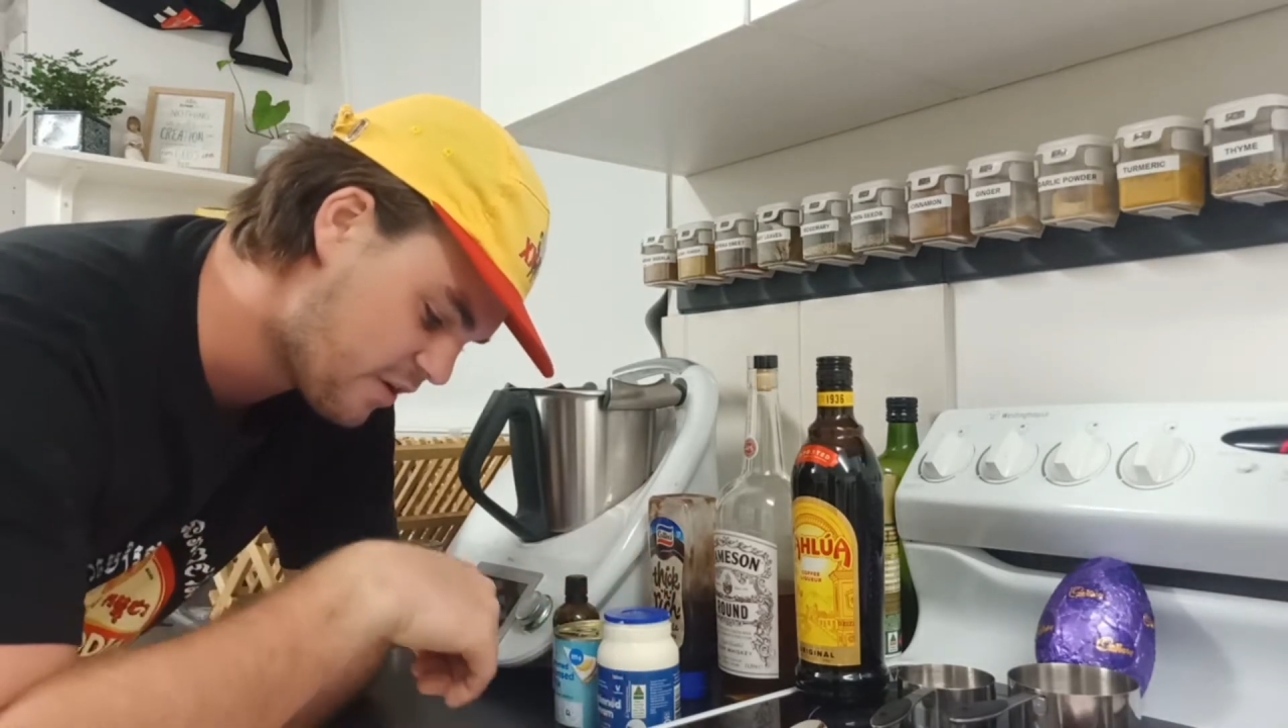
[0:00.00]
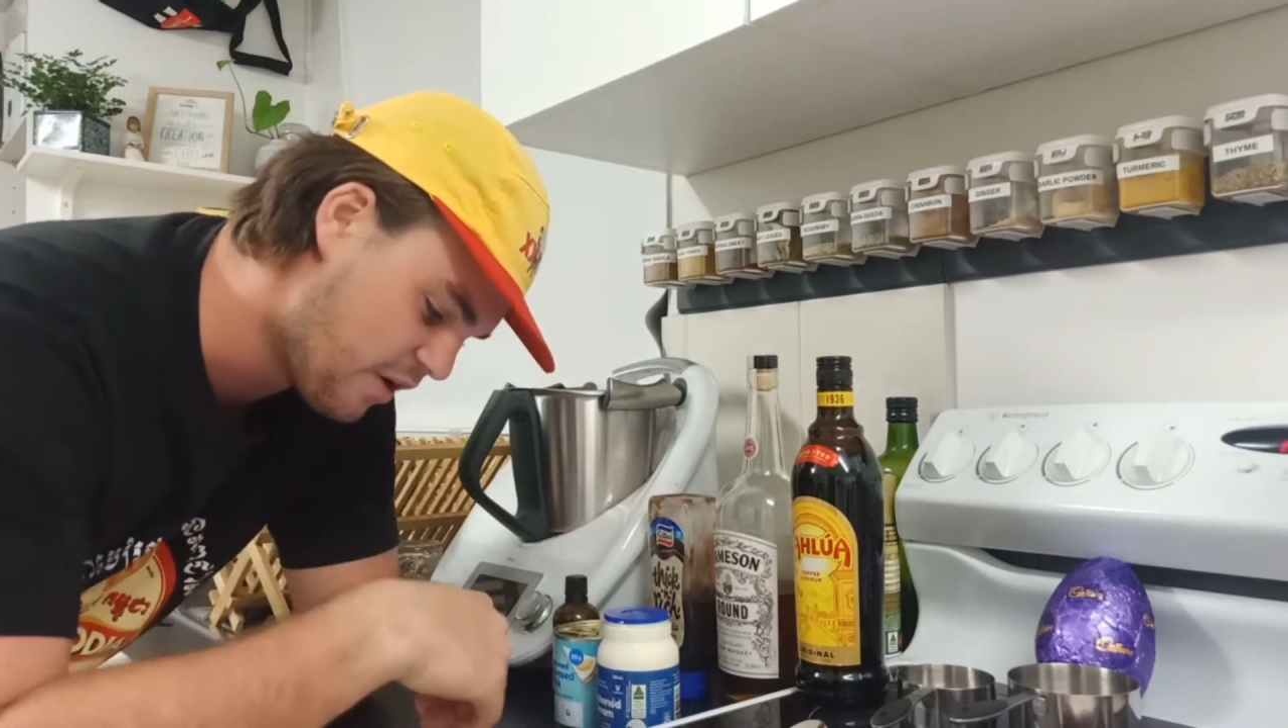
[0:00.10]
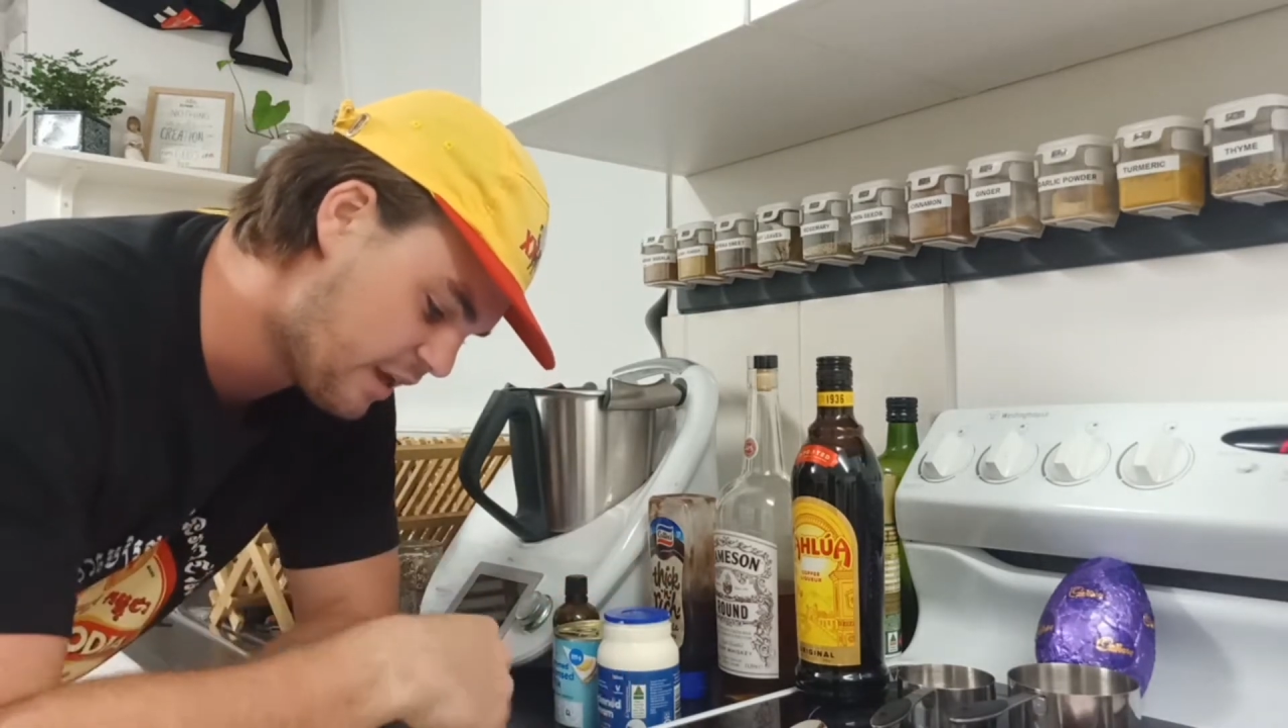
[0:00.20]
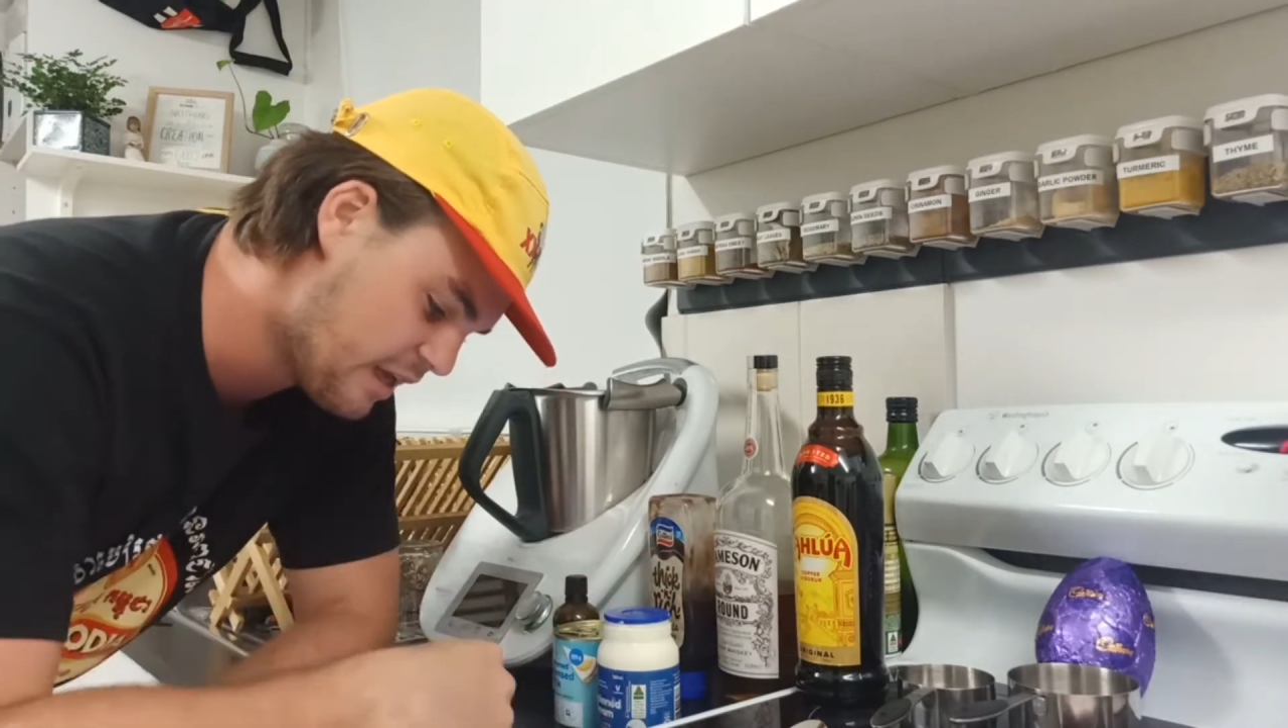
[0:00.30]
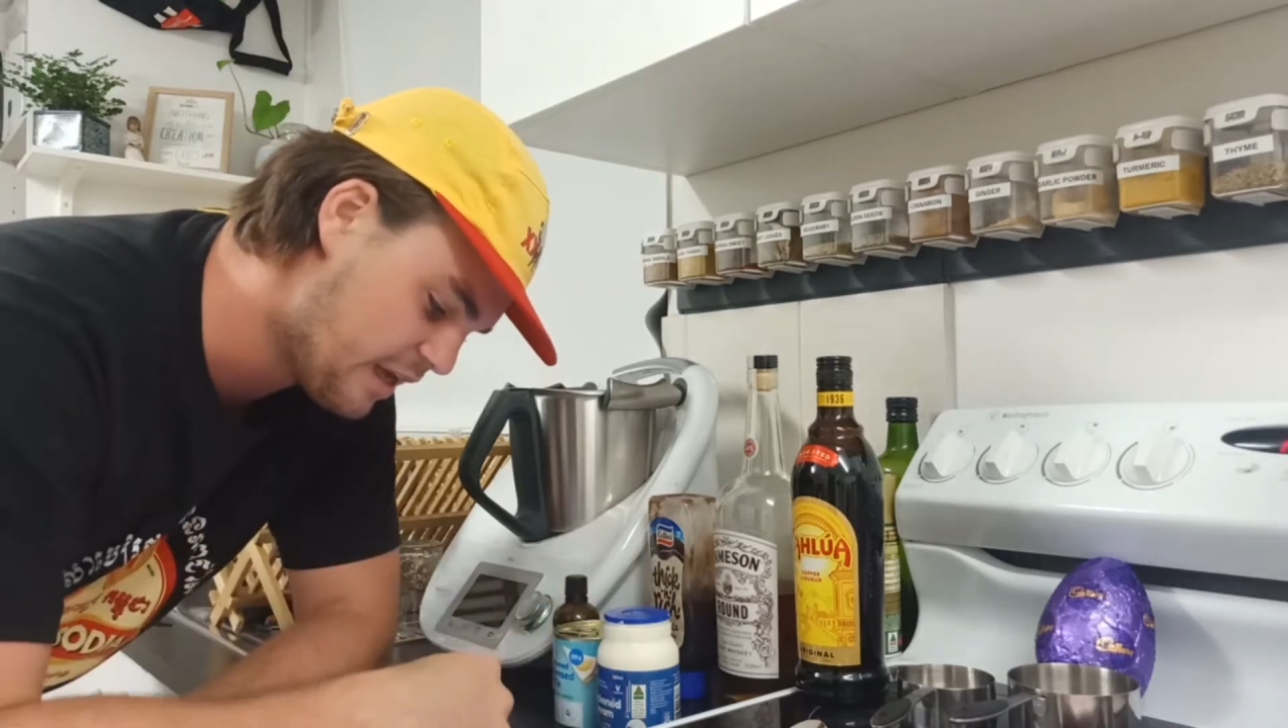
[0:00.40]

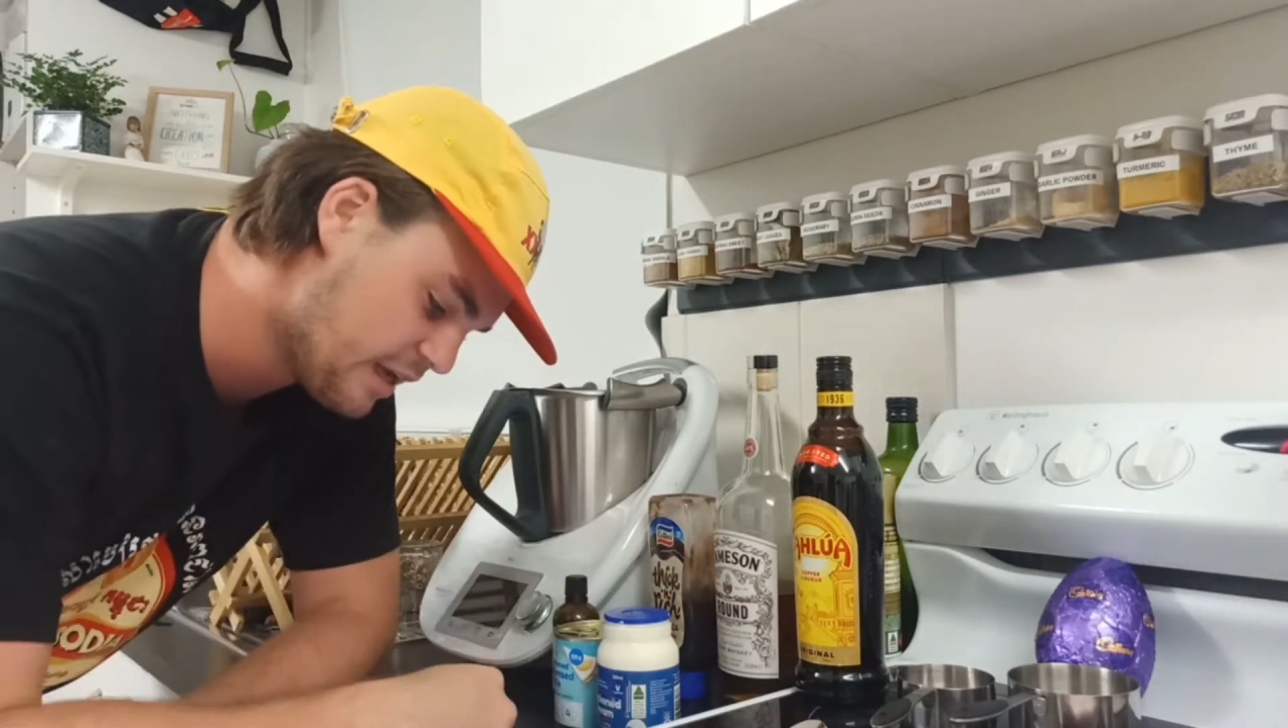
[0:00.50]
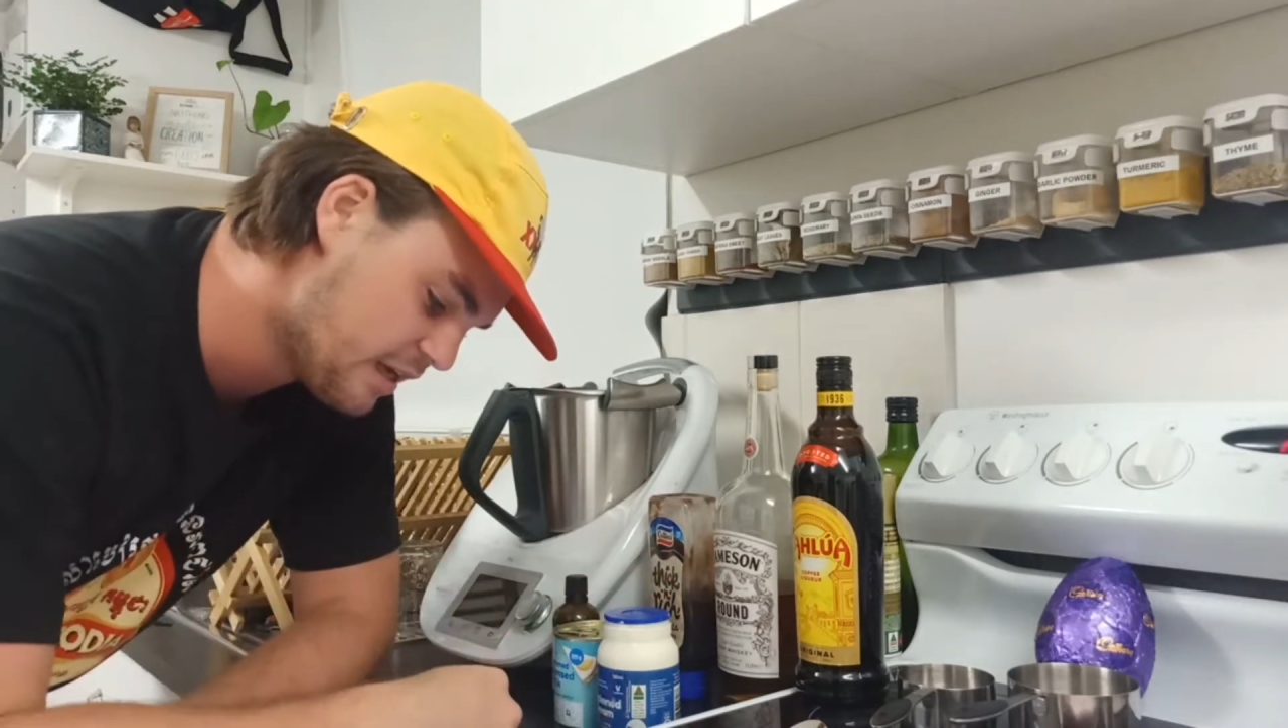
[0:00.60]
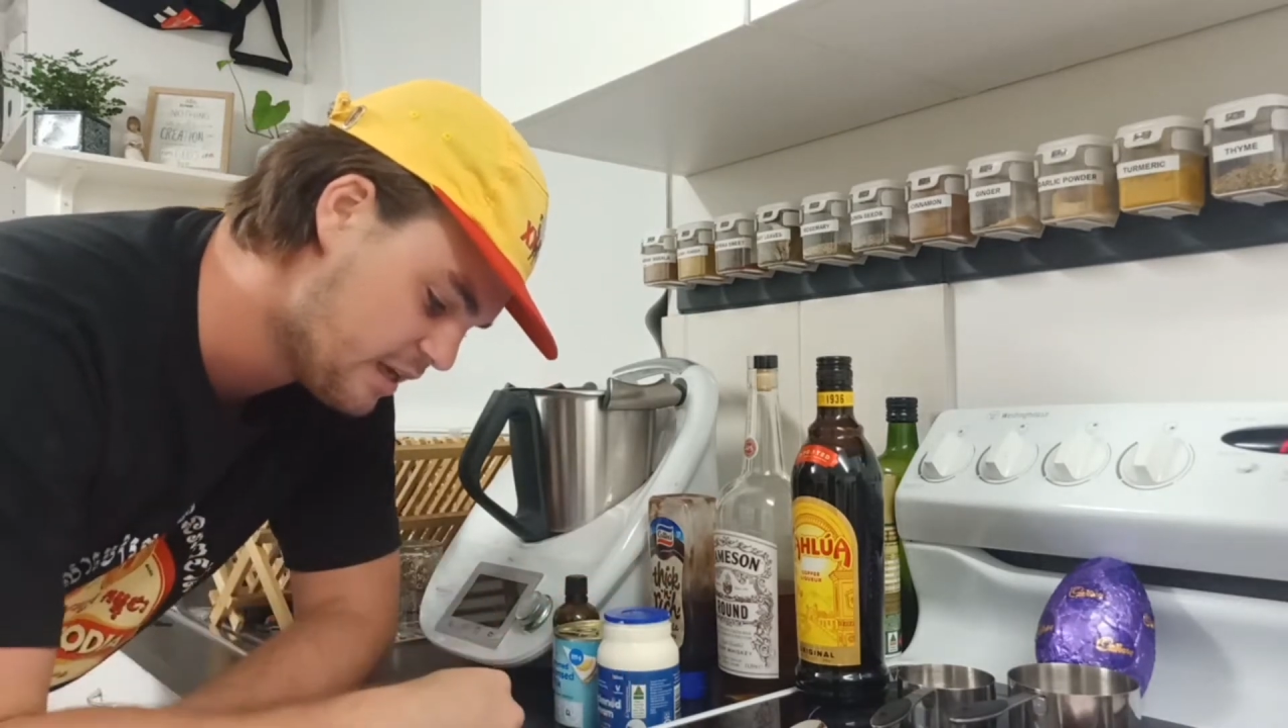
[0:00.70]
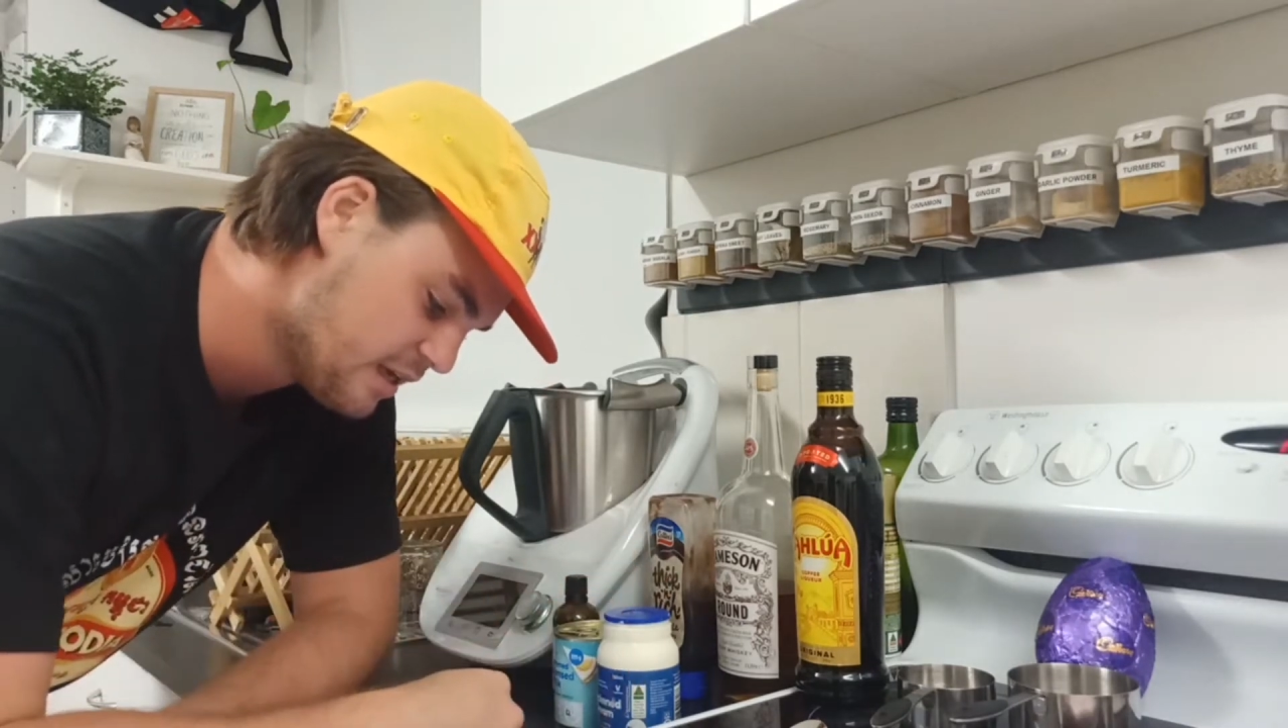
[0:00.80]
got here